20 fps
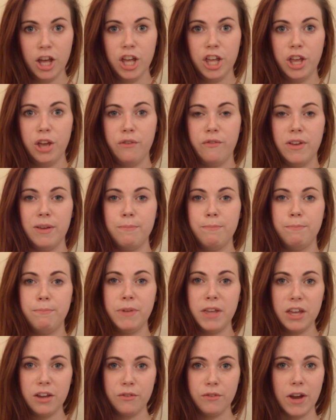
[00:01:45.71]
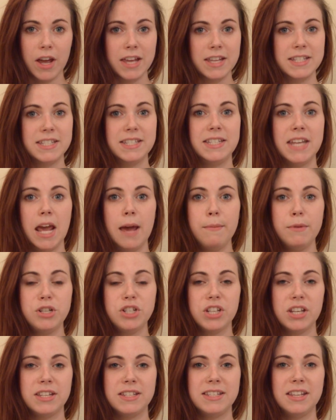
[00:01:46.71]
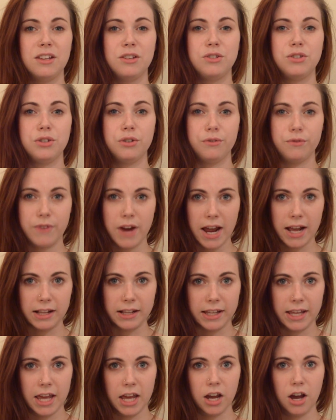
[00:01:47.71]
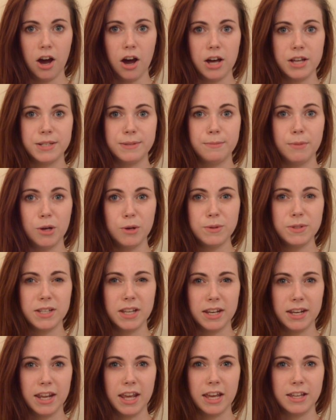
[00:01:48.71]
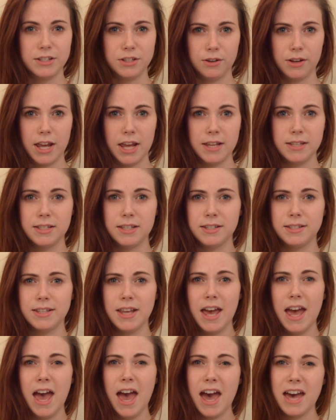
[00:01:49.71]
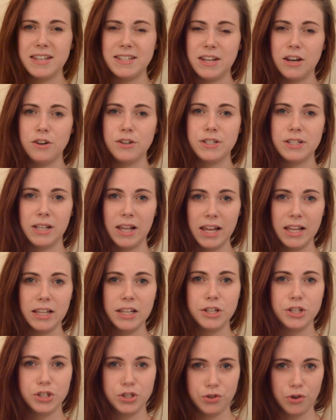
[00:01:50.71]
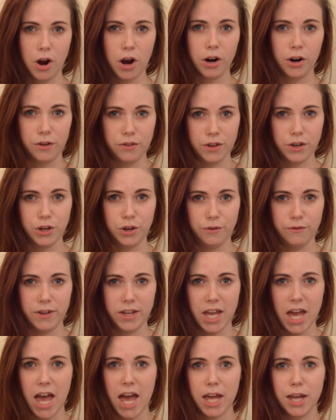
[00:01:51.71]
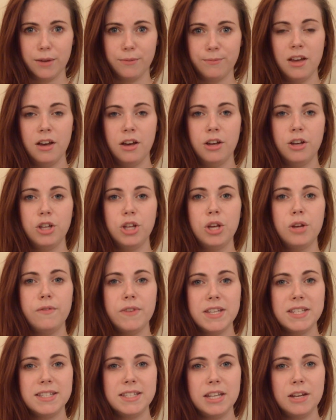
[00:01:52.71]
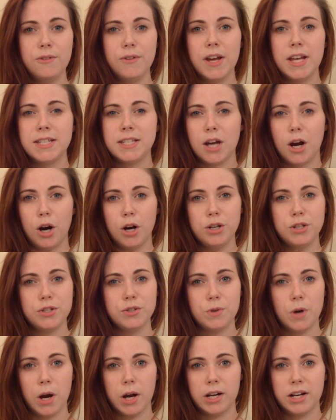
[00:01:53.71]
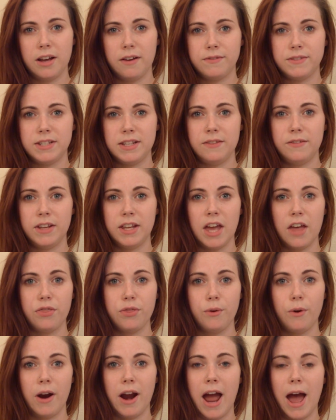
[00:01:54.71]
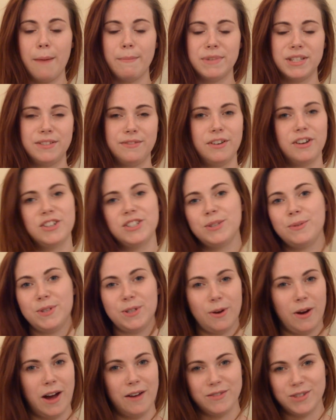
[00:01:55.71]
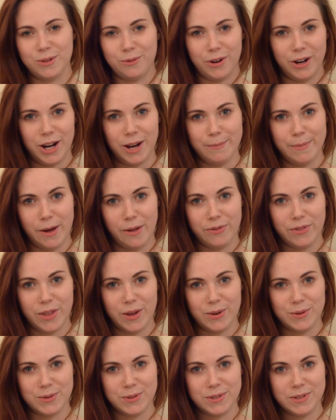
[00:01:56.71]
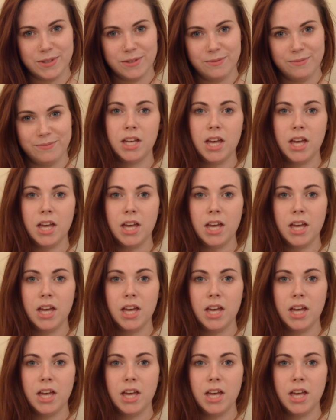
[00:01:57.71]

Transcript: Uvb rays damage skin cells directly and cause most skin cancer cases, as they are slightly stronger than UVA. UVC rays aren't strong enough to even get through our atmosphere, so we don't have to worry about those.